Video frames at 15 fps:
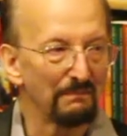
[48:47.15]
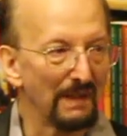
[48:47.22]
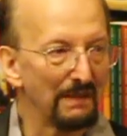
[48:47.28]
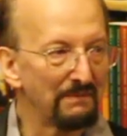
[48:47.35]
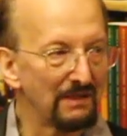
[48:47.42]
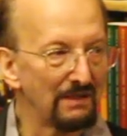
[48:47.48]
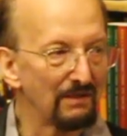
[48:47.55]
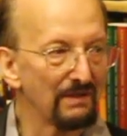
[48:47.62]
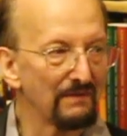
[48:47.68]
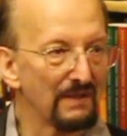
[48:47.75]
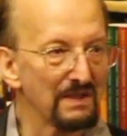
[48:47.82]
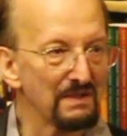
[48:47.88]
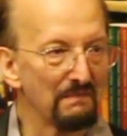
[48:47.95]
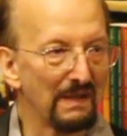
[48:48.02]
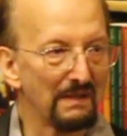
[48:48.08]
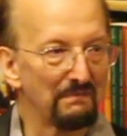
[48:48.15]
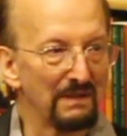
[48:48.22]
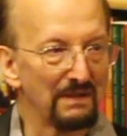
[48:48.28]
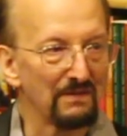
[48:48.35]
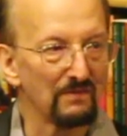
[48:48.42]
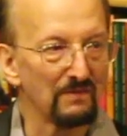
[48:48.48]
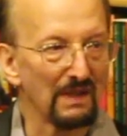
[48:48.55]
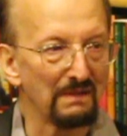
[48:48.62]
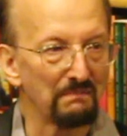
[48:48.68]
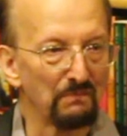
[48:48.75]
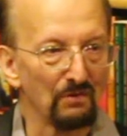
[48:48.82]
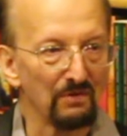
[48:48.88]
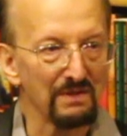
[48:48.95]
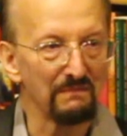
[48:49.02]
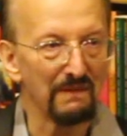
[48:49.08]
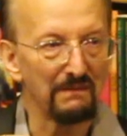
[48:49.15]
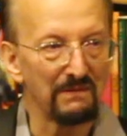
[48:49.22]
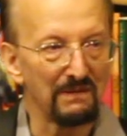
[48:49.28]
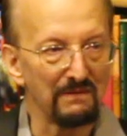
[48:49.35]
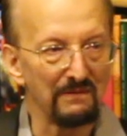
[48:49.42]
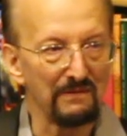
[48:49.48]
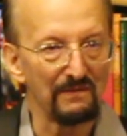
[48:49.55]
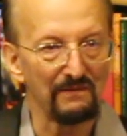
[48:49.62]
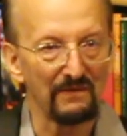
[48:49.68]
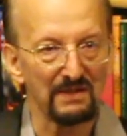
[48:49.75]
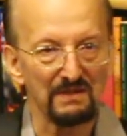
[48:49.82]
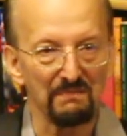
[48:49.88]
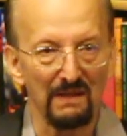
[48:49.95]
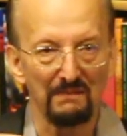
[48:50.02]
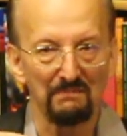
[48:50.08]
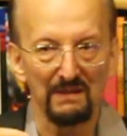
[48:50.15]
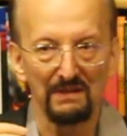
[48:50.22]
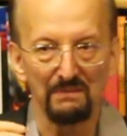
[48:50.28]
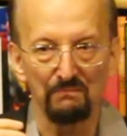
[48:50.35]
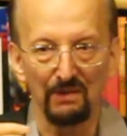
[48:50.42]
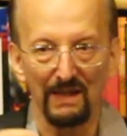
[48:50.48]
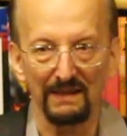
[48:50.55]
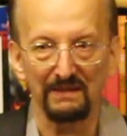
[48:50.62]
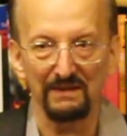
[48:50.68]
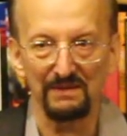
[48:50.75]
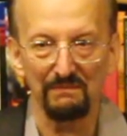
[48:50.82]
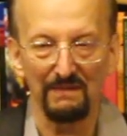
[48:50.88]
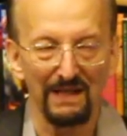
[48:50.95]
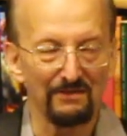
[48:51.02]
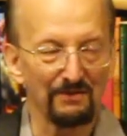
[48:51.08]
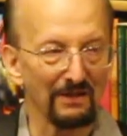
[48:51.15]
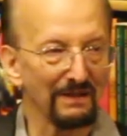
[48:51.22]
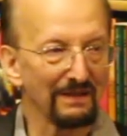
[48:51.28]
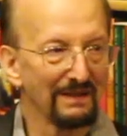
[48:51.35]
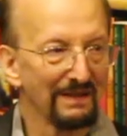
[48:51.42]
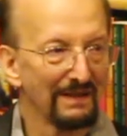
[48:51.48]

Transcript: Maybe the universe meant me to write books, maybe the universe meant me to practice magic,